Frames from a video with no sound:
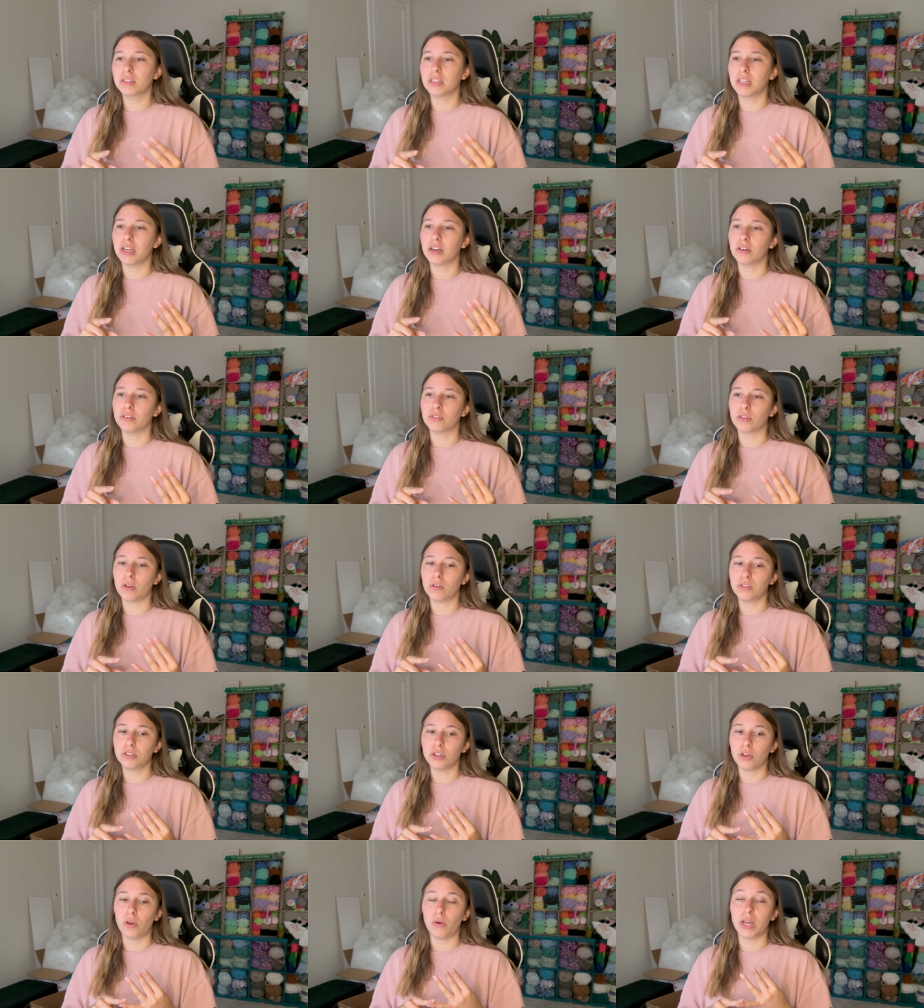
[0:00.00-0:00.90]
There's
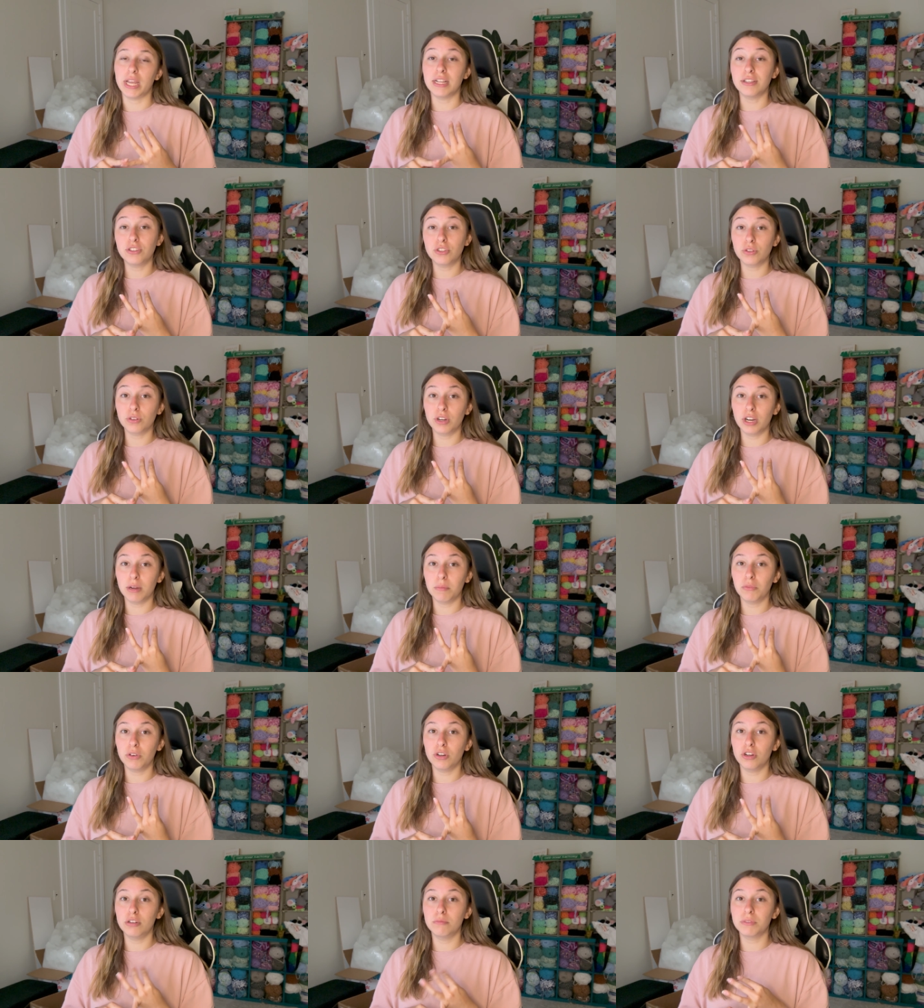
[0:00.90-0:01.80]
also Instagram
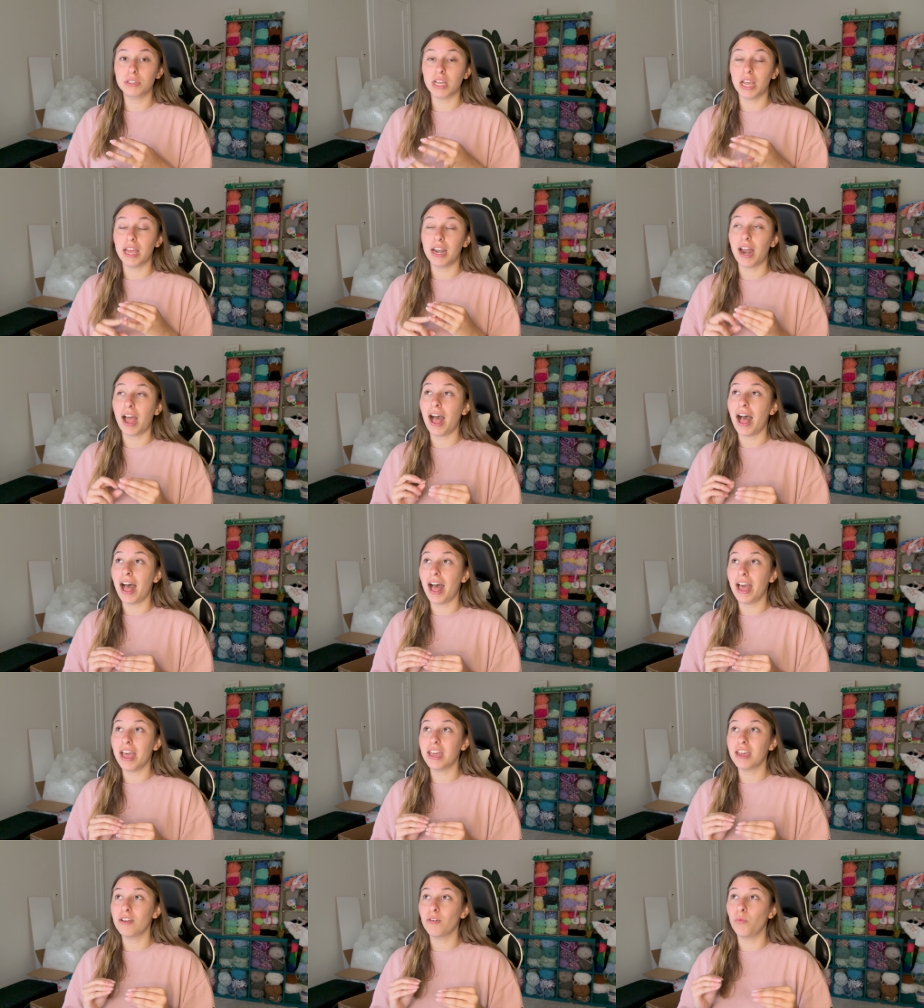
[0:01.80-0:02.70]
groups, and
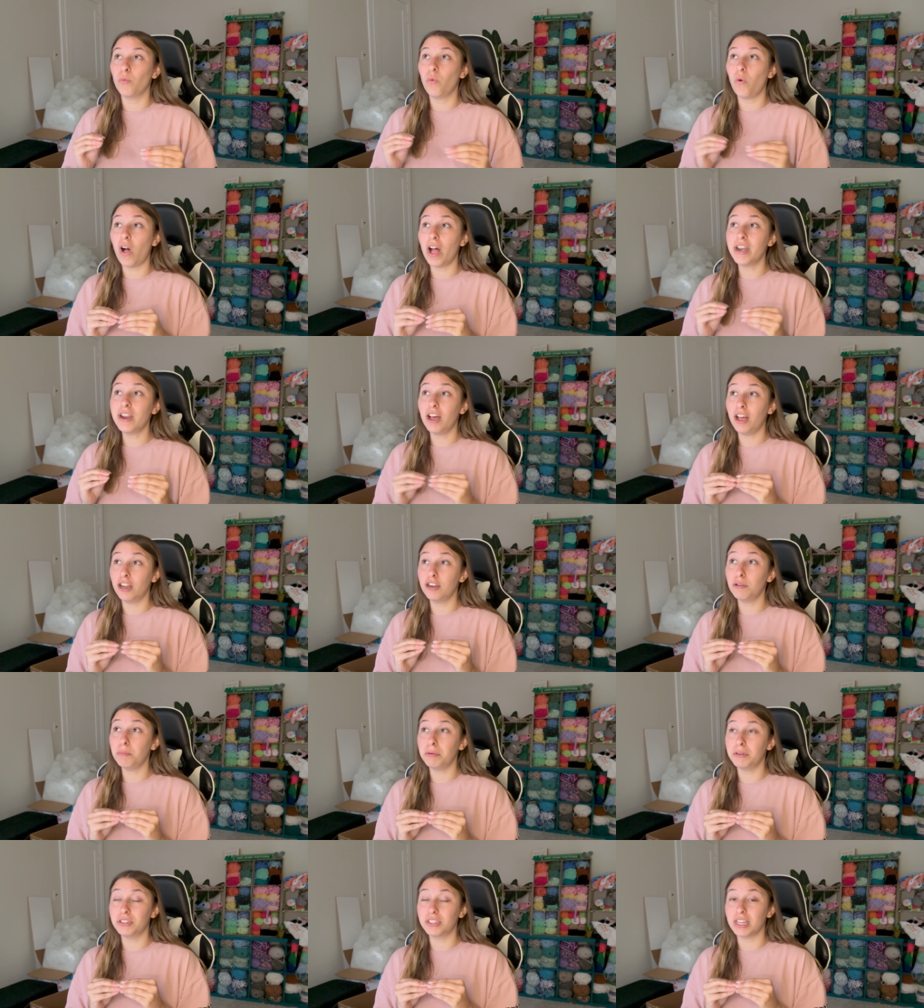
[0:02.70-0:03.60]
I
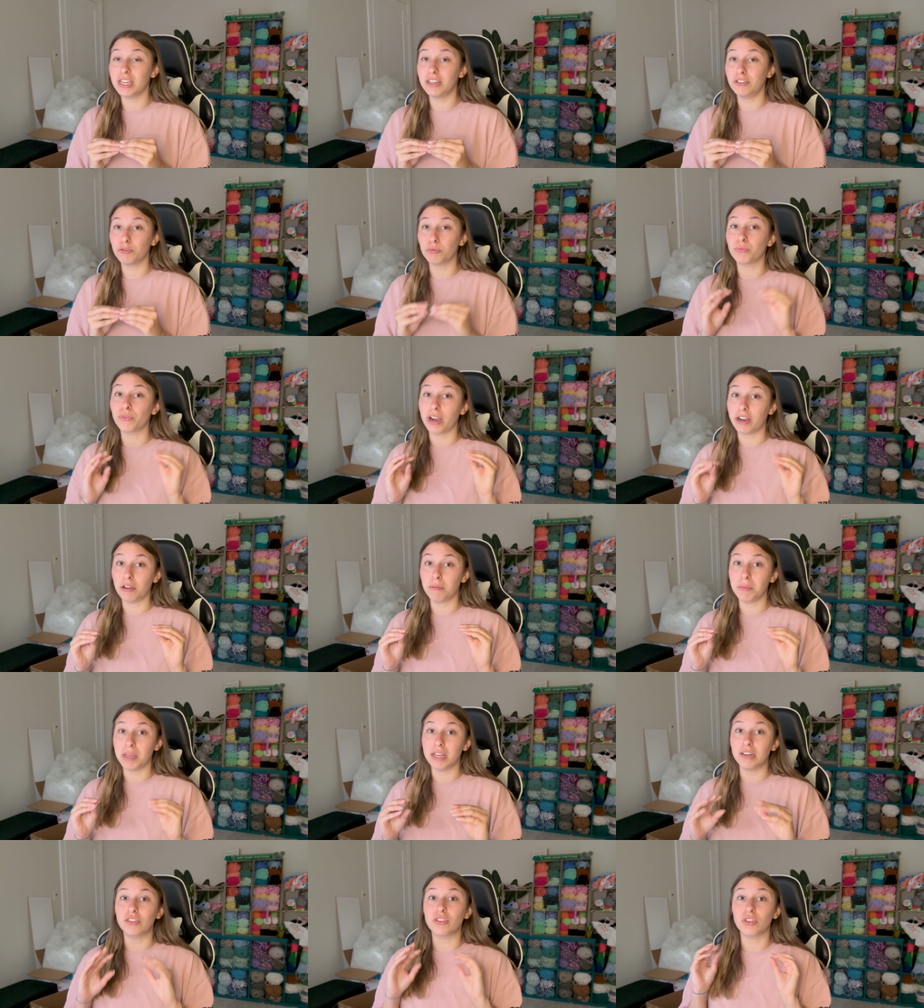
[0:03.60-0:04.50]
100%
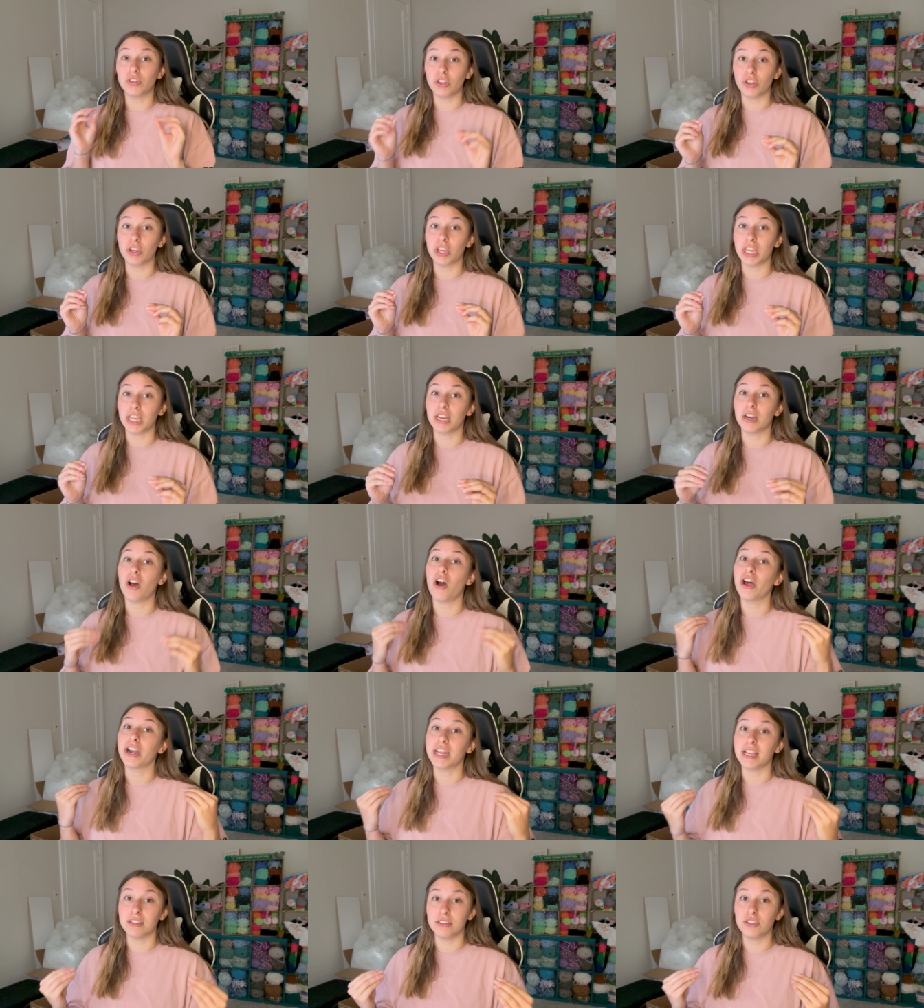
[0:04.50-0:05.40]
recommend looking
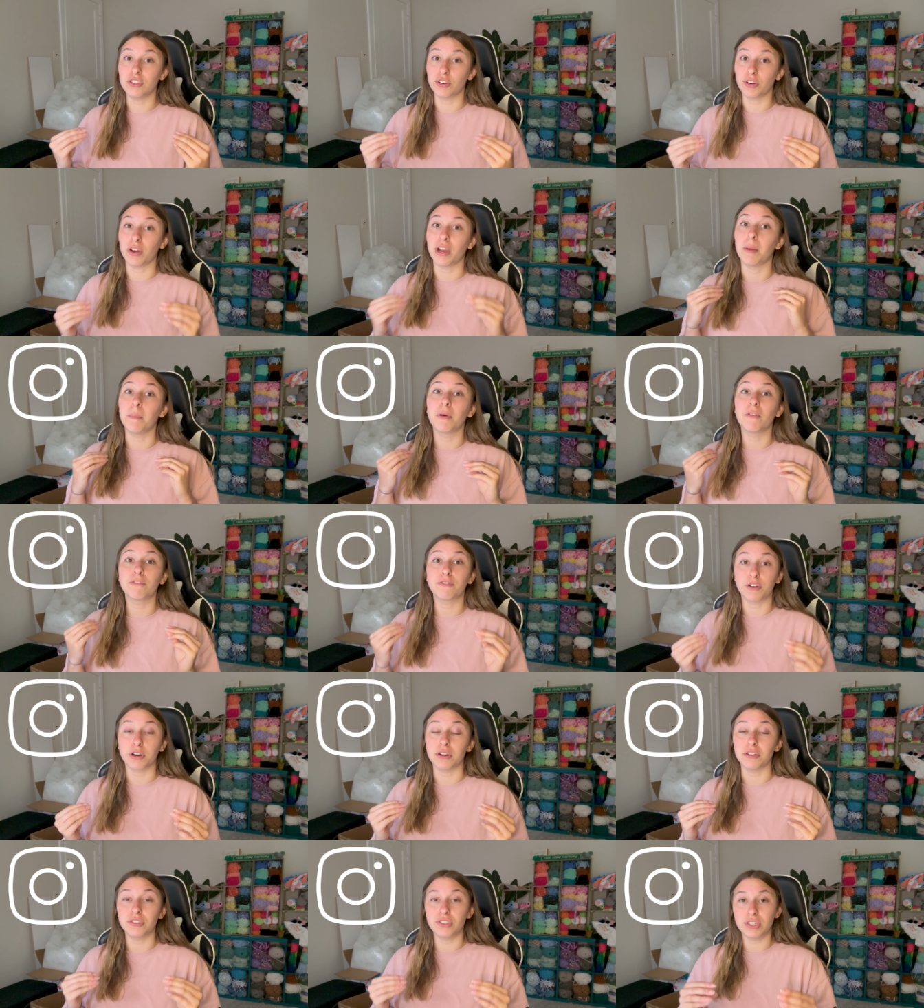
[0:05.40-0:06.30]
on Instagram
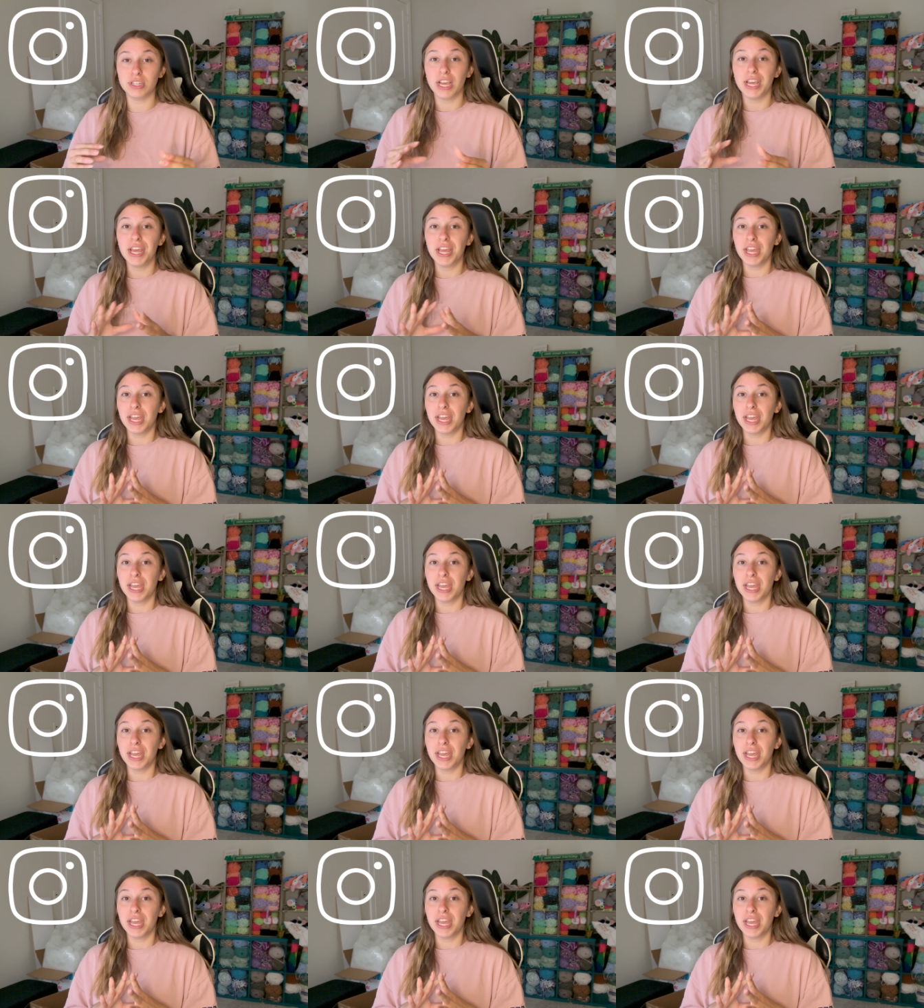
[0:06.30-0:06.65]
first.